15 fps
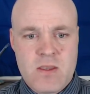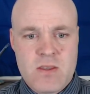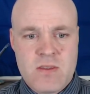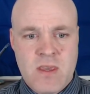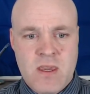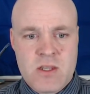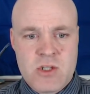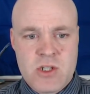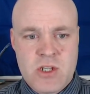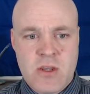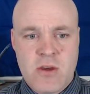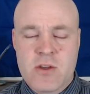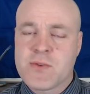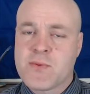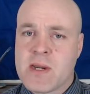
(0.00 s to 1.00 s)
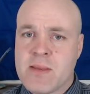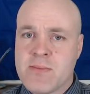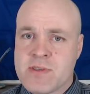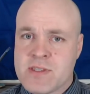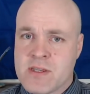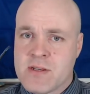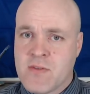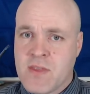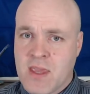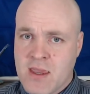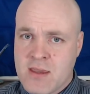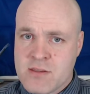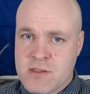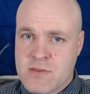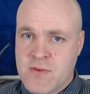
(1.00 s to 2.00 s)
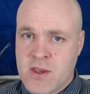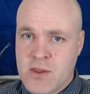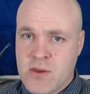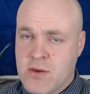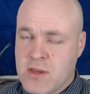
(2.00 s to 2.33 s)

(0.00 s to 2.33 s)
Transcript: that she got 20% of the house's value,